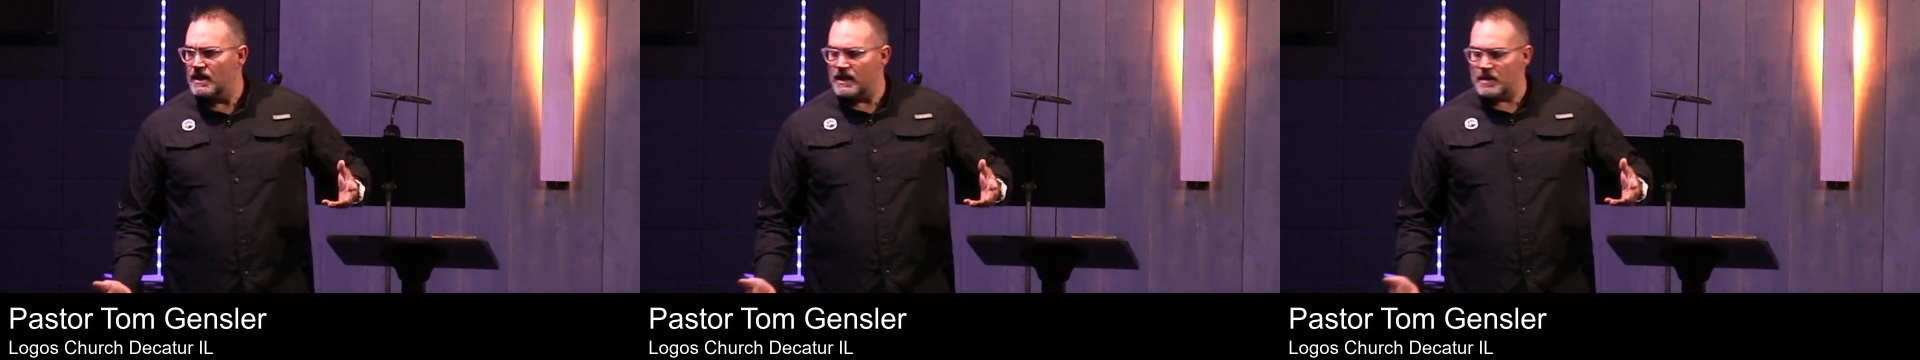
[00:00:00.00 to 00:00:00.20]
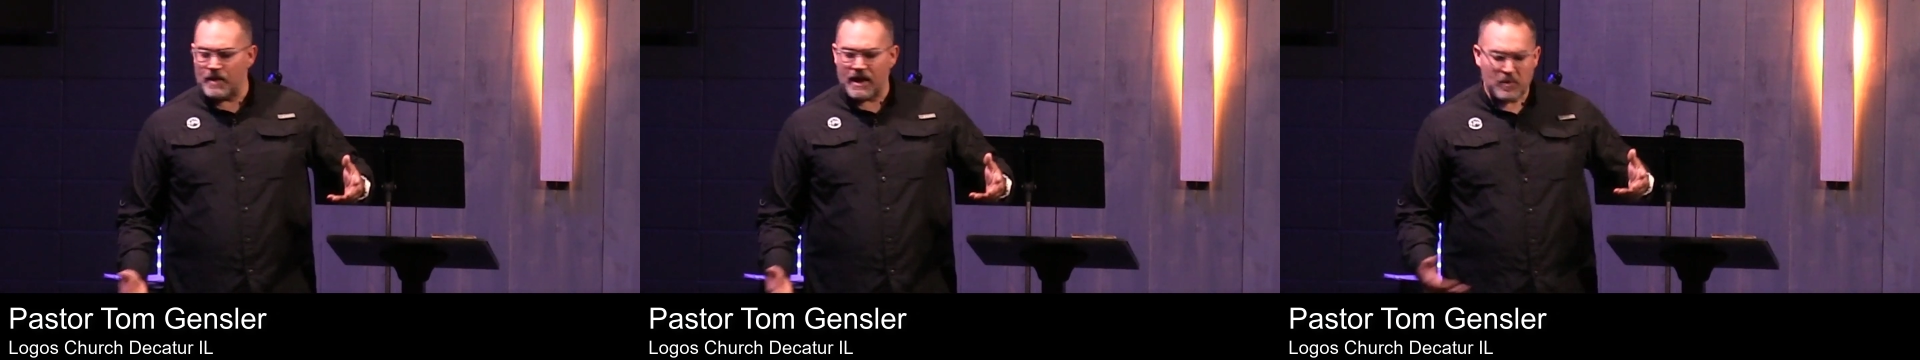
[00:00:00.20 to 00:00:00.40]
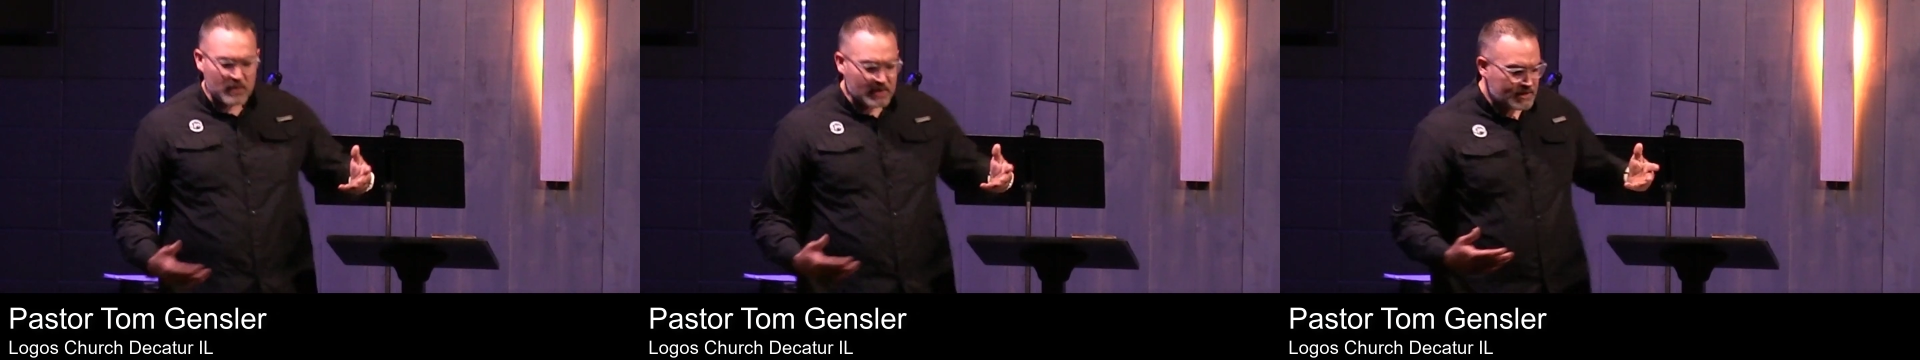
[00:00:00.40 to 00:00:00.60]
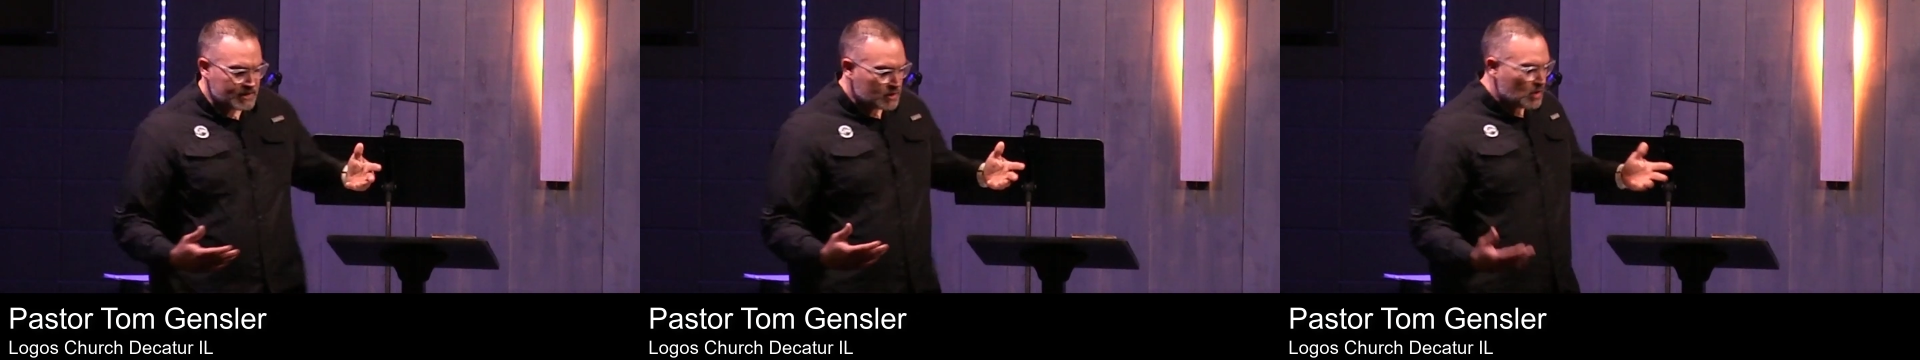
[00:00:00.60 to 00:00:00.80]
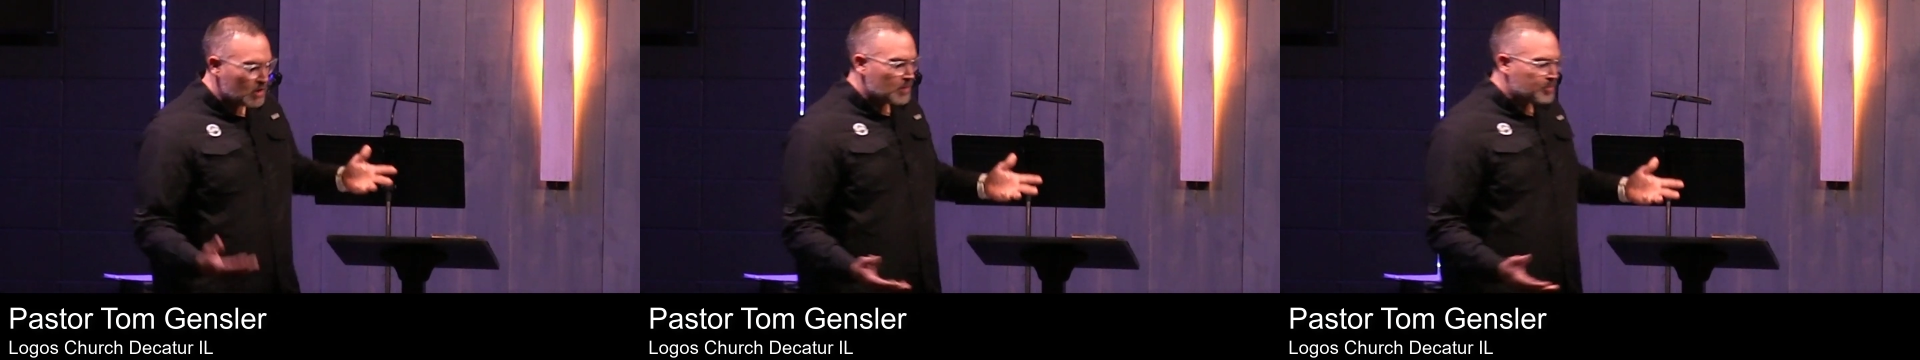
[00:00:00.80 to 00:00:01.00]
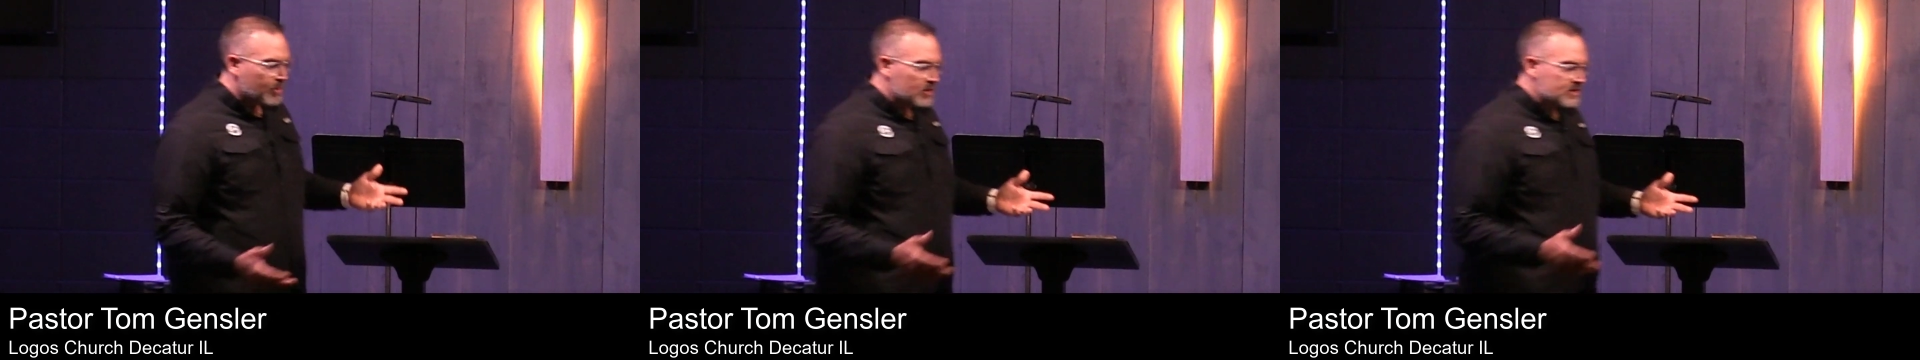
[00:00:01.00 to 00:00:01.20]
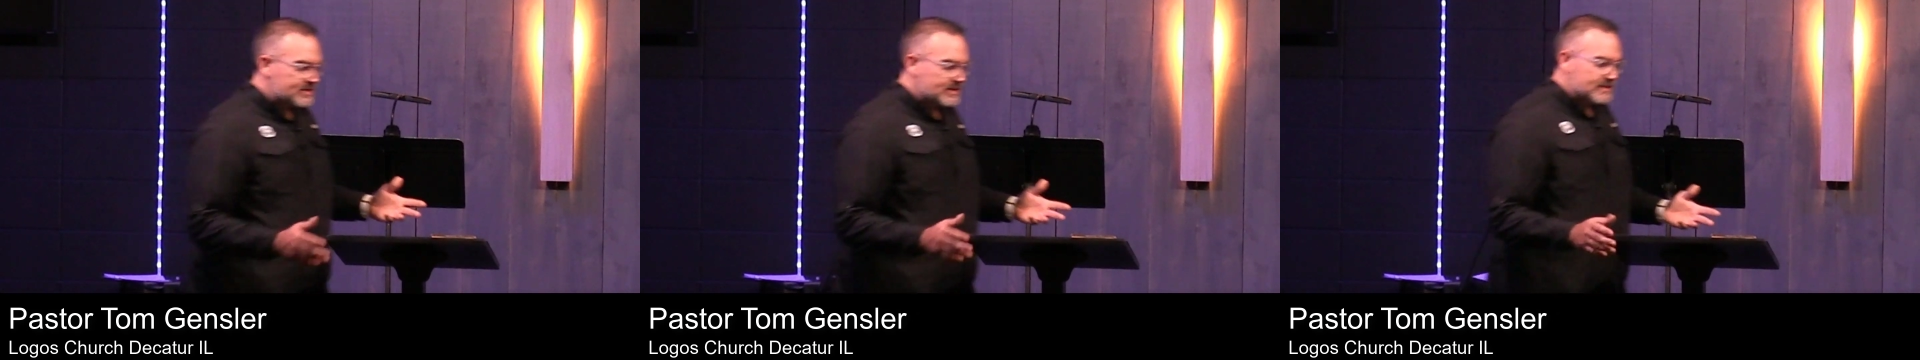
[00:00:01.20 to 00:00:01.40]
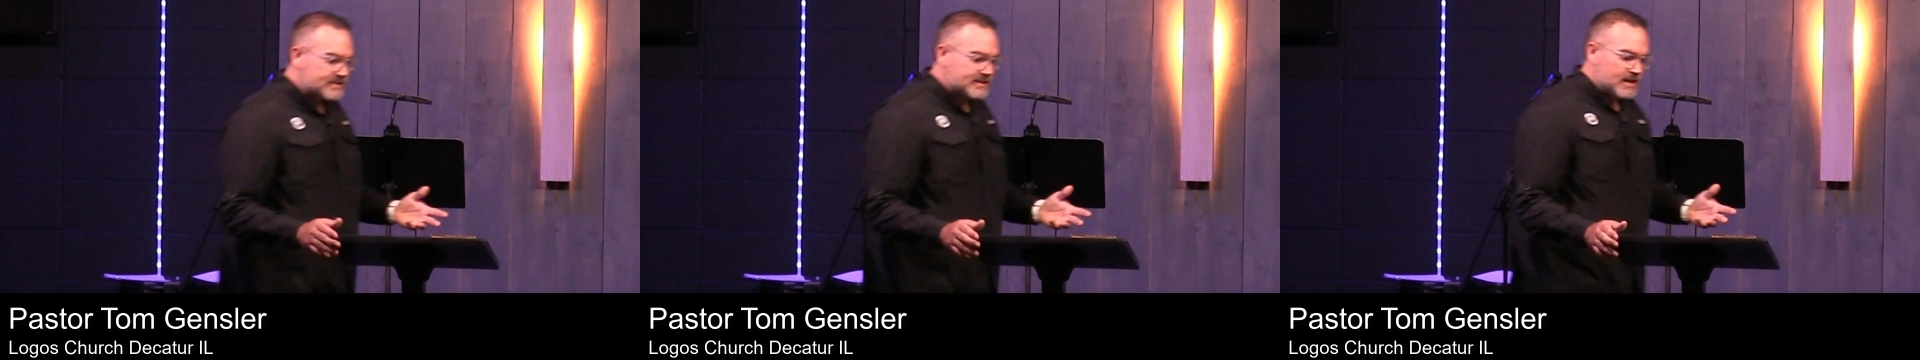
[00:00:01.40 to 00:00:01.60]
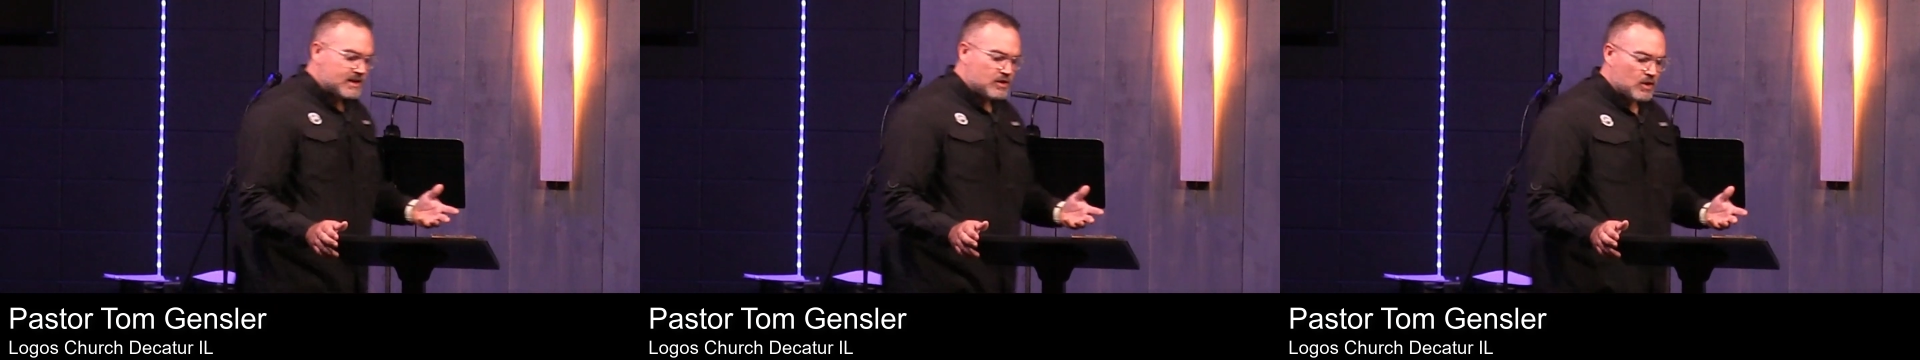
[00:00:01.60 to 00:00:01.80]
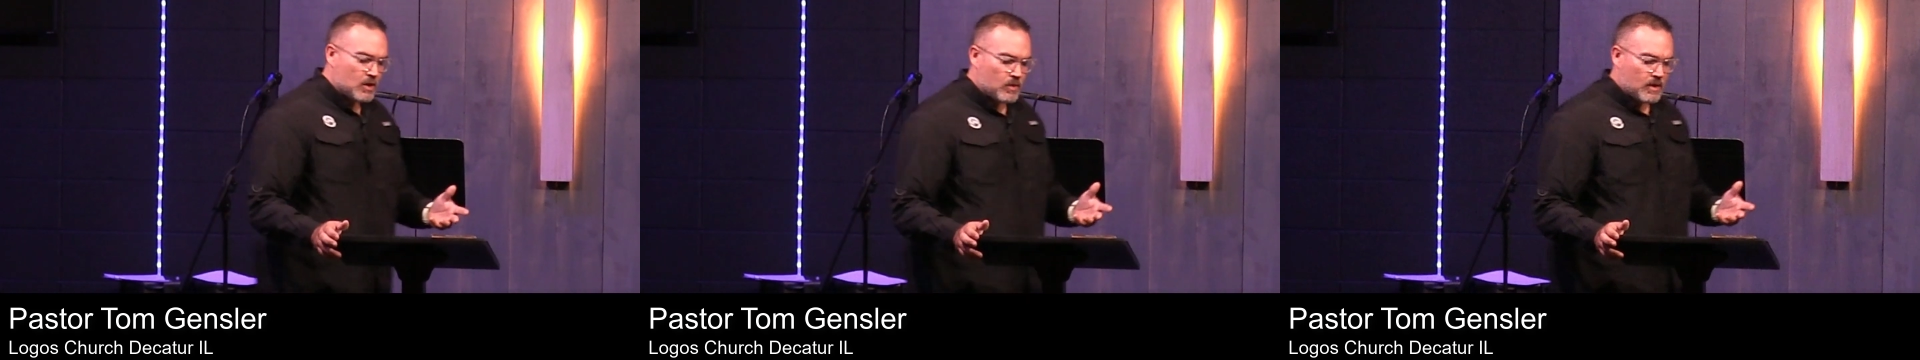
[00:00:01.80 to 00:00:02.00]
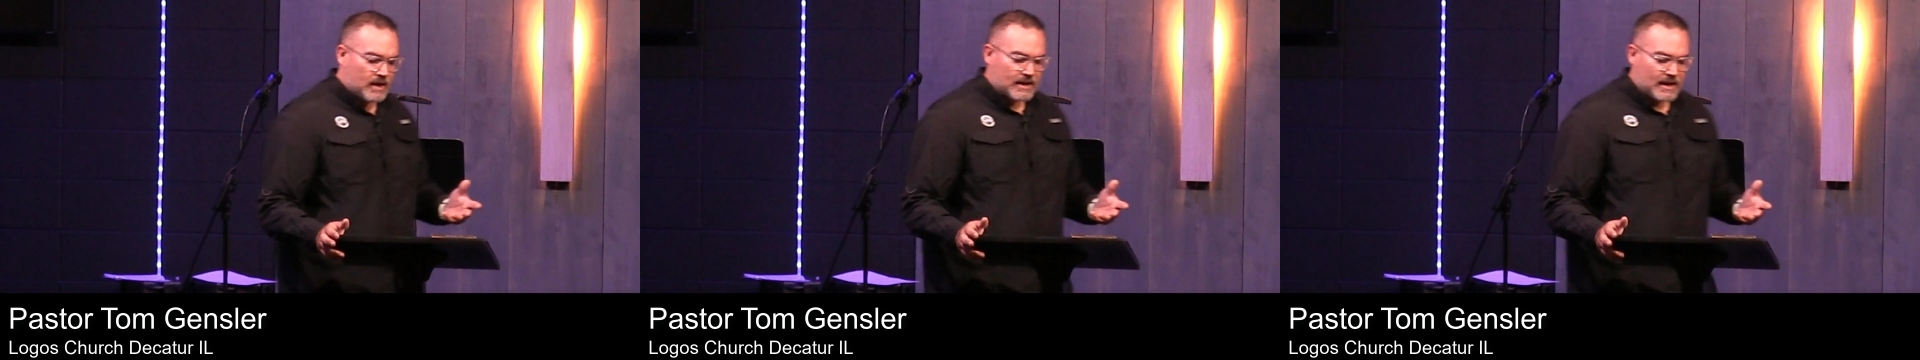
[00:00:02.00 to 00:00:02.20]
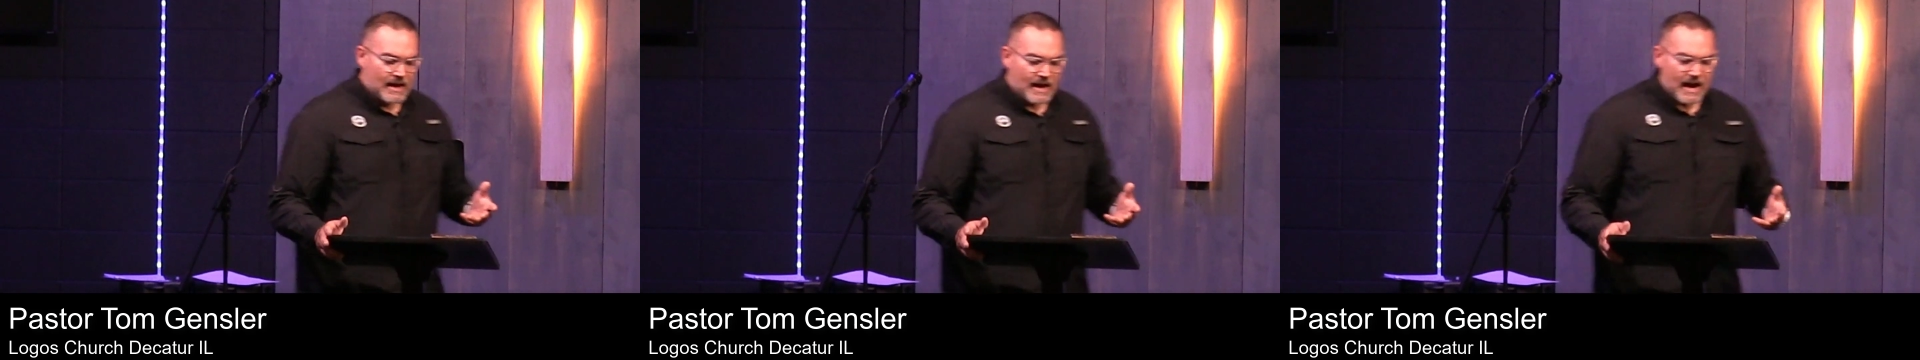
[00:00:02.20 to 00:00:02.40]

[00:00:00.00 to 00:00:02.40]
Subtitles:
Am I willing to go to a person and say, you know what?